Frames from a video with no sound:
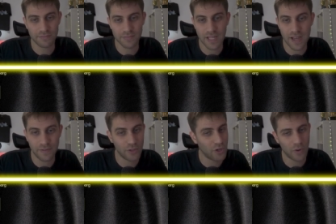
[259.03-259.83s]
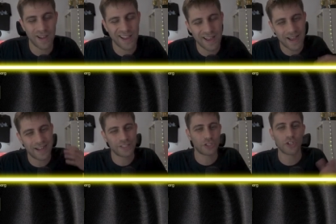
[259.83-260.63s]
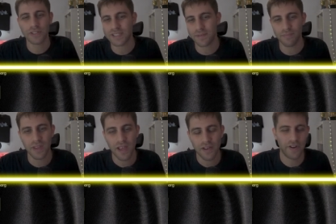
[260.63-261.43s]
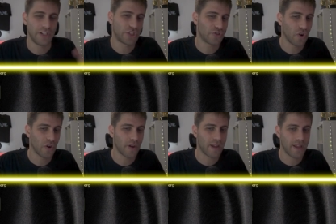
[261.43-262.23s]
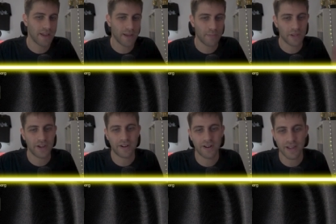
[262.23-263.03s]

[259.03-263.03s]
Yeah, you know, I, I saw some very strong uh, player,